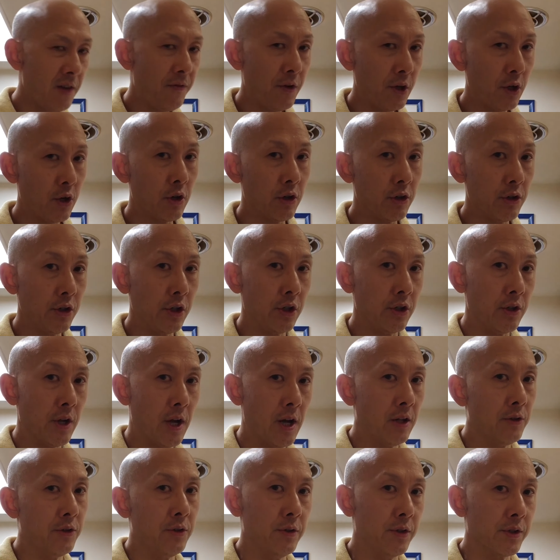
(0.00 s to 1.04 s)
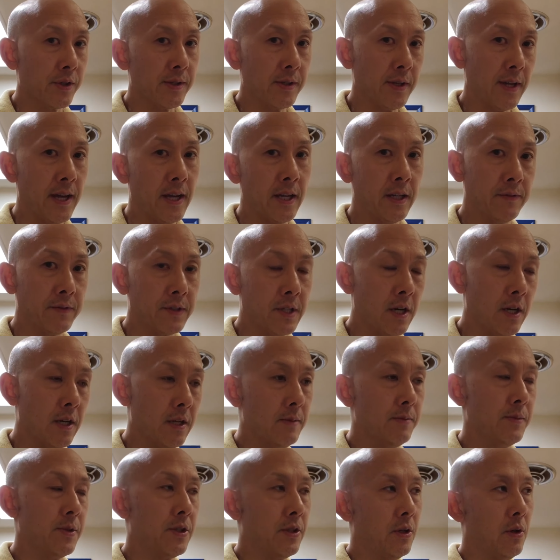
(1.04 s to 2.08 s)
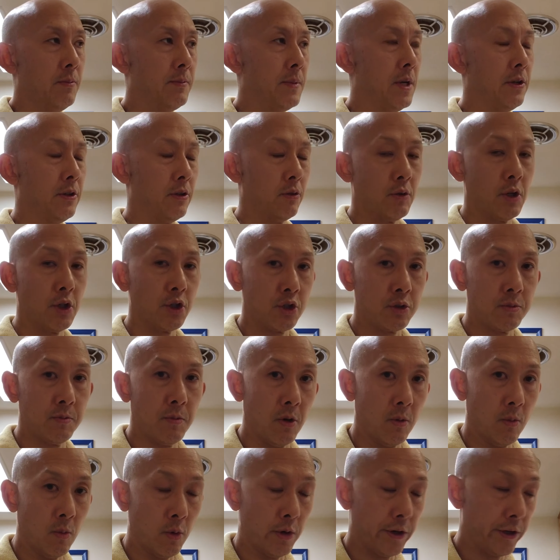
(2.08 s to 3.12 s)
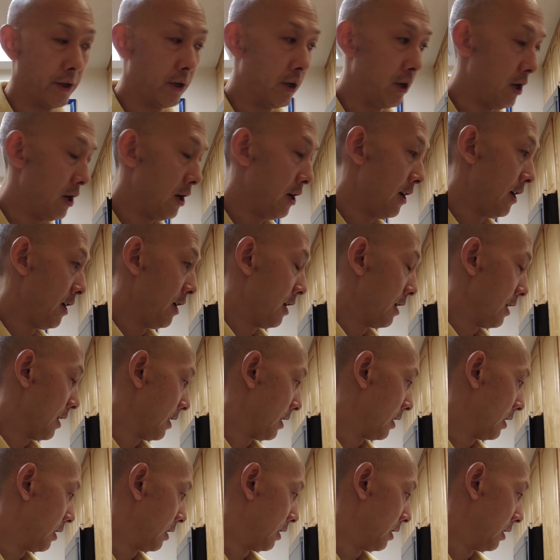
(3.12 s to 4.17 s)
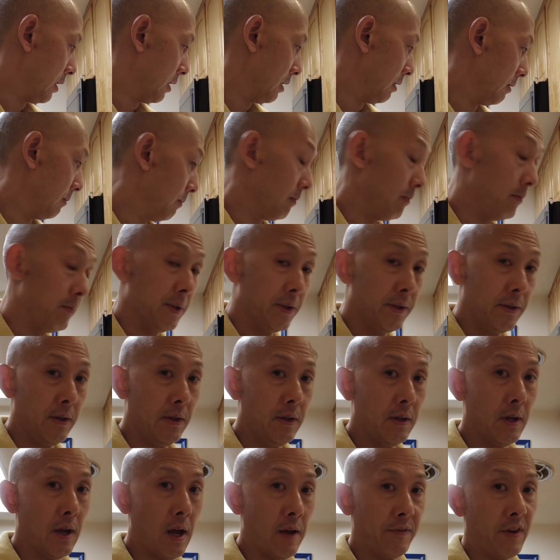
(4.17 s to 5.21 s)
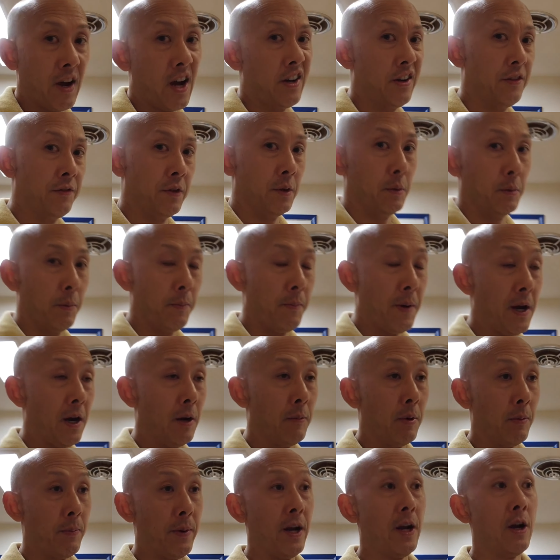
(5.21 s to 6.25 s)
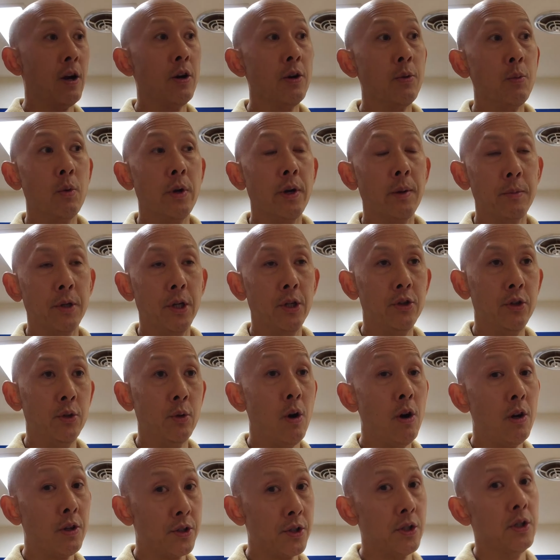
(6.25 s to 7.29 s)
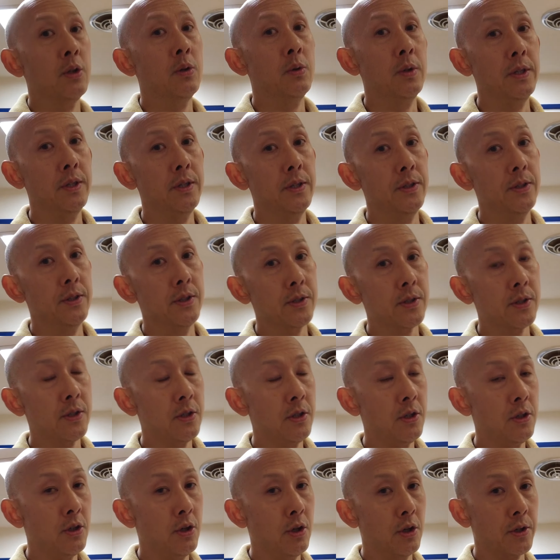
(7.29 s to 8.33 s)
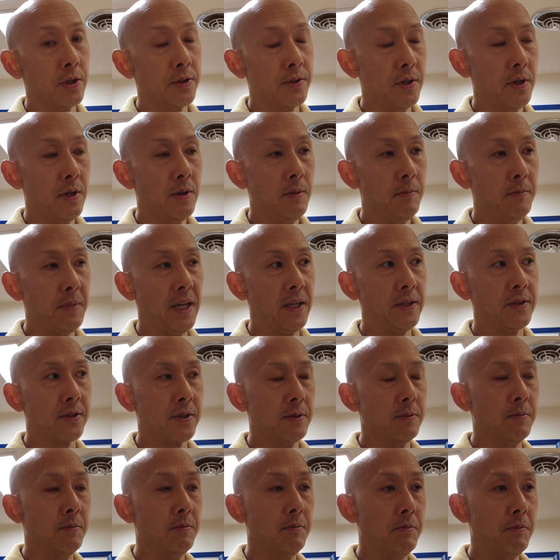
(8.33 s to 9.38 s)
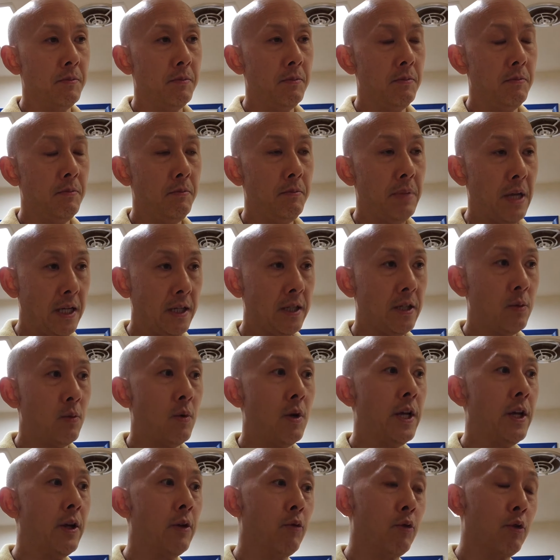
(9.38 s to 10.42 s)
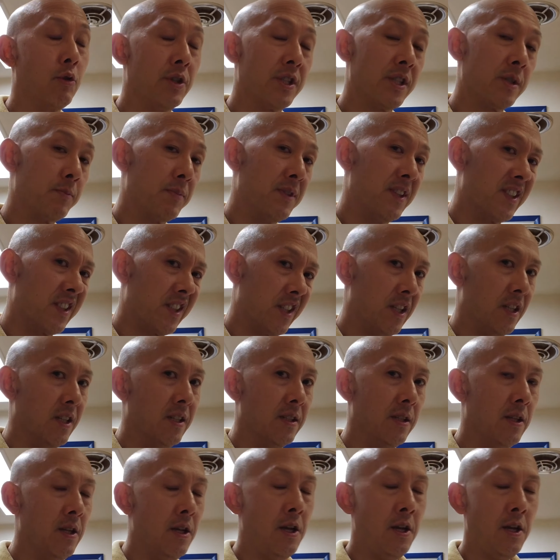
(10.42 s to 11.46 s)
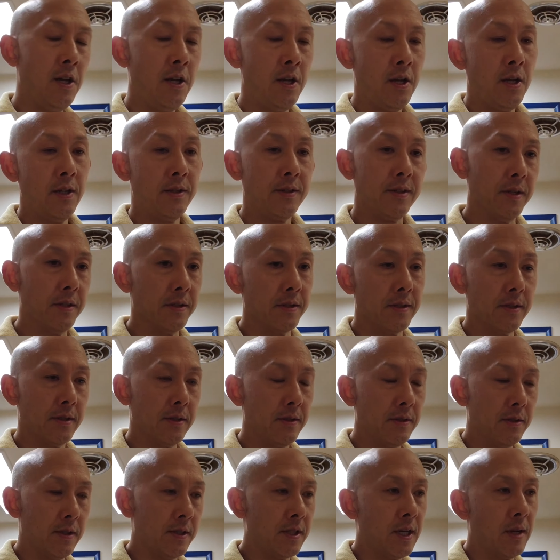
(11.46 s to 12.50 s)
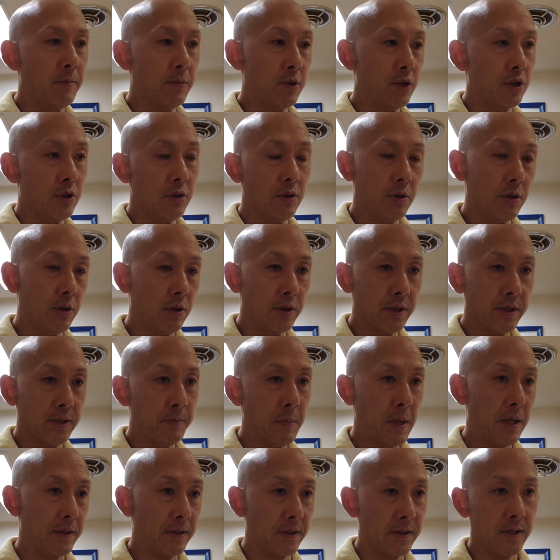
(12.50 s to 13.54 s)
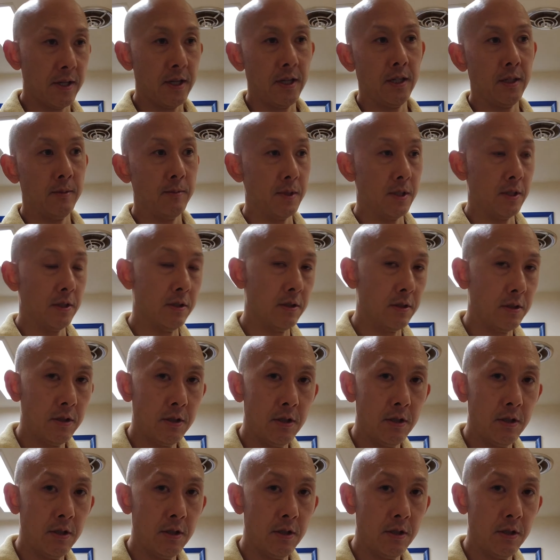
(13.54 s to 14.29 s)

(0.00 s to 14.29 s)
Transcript: figure you can, I'll do this ahead of time, so I'm not in a rush tomorrow morning. Um, but I've got everything prepared. What I'm going to do also is cook, bake some bacon while I crisp the skin, since the temperature is about the same, and